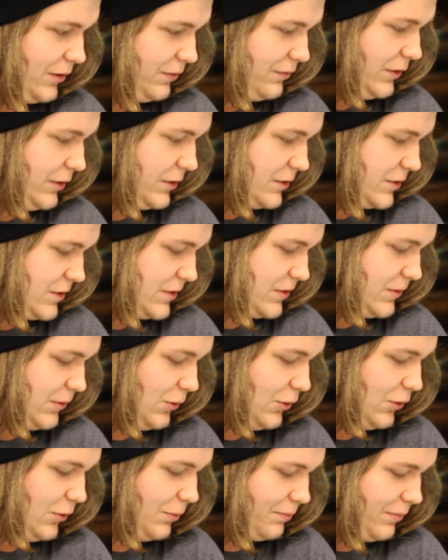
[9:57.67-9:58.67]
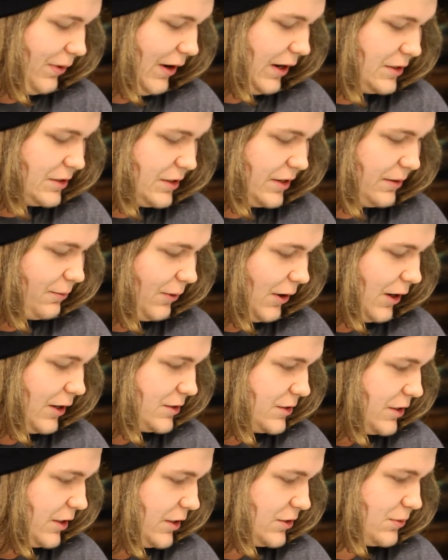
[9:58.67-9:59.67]
of this whole painting
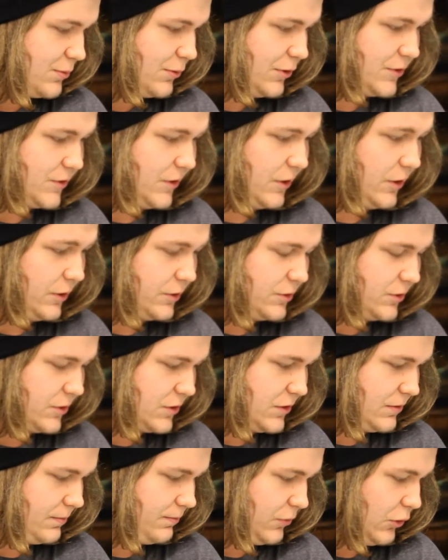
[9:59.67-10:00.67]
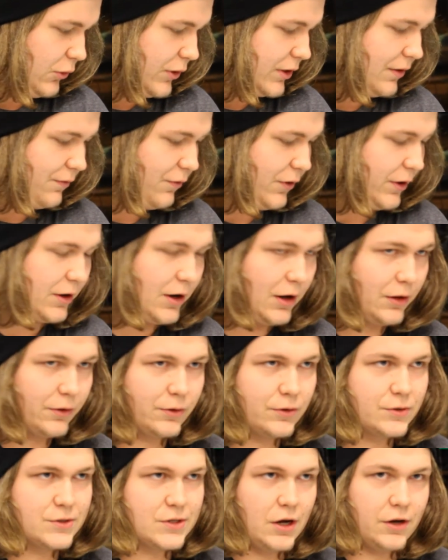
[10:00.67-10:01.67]
process was uh, just throwing different
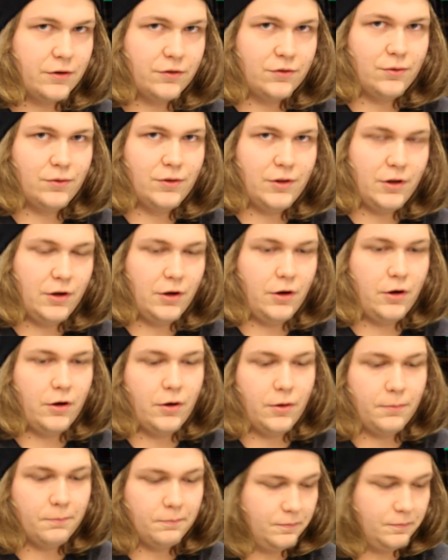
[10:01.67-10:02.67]
colors onto the uh,